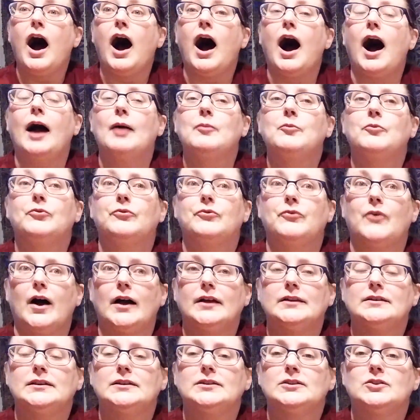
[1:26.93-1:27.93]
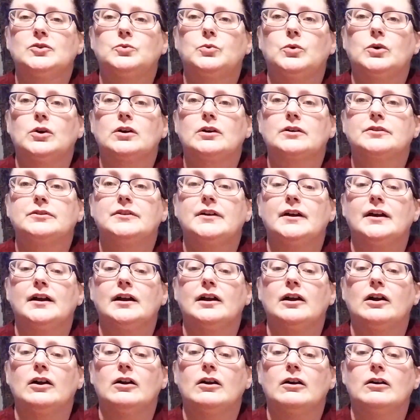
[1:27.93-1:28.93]
I'm finding the work
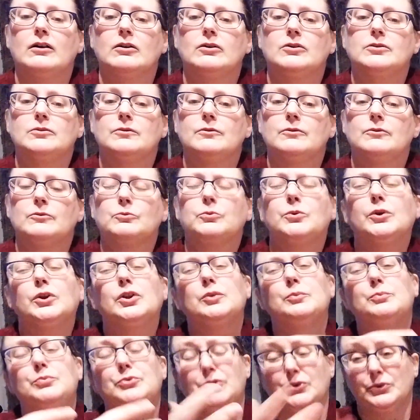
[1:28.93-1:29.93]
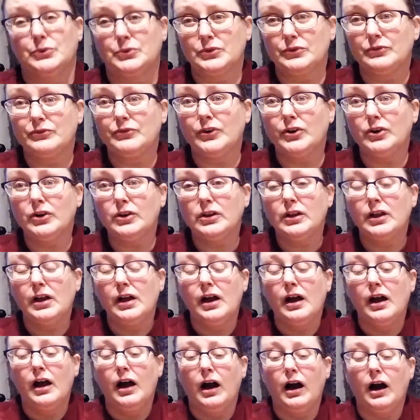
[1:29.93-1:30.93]
there really beautiful
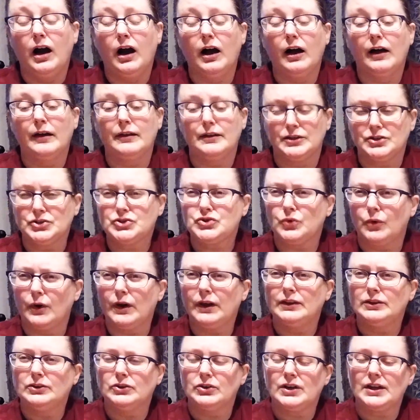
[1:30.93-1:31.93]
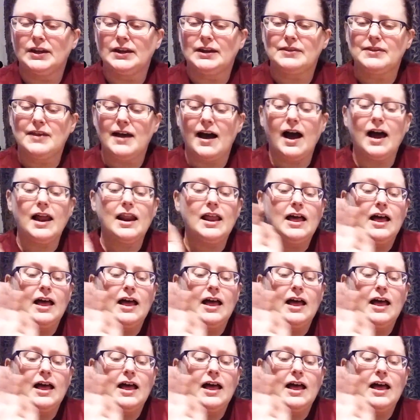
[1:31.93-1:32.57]
and enjoying looking at that.